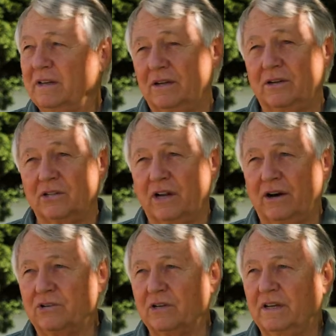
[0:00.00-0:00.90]
that is
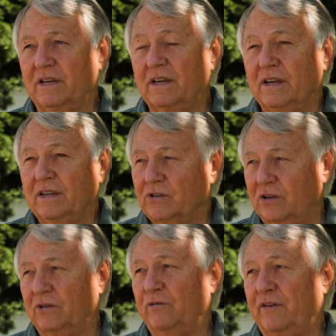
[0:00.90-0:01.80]
largely
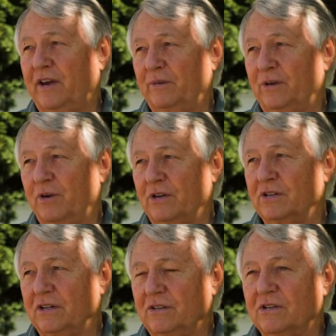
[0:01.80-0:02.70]
single-family
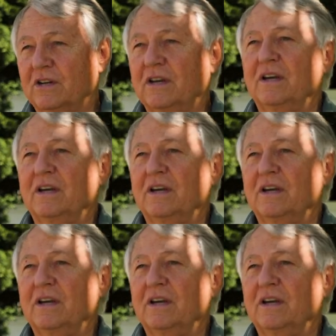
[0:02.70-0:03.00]
residents.